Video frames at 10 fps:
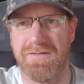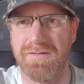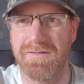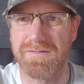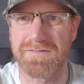
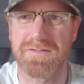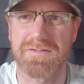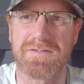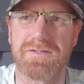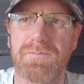is
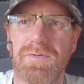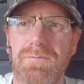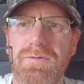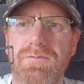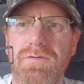something
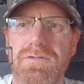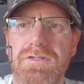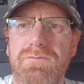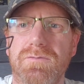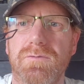we've not
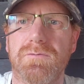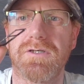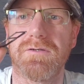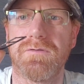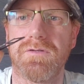seen for a
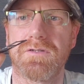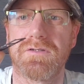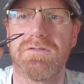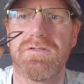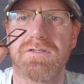while.
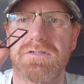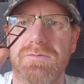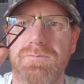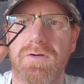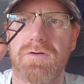This
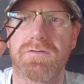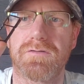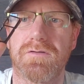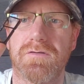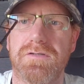SIM card
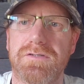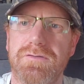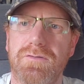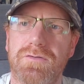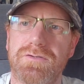slot is
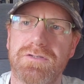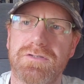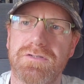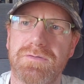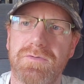not just
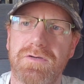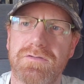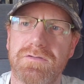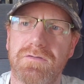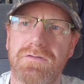a SIM card
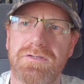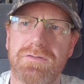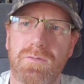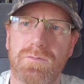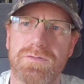slot, it's
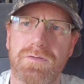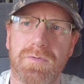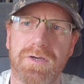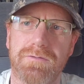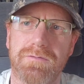also a
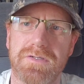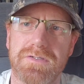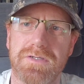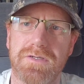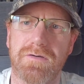micro
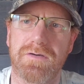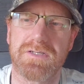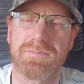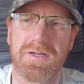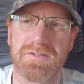SD card
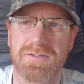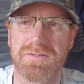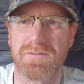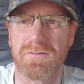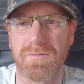expansion
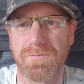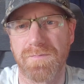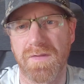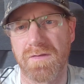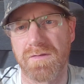slot.
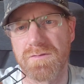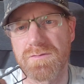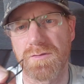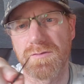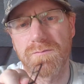
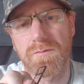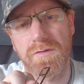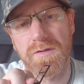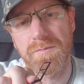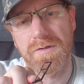So you've got
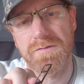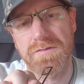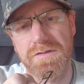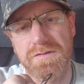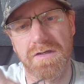the
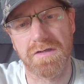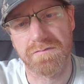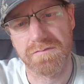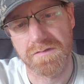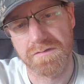ability to
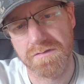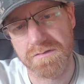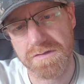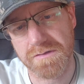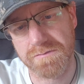have
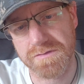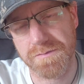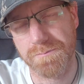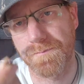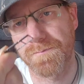single SIM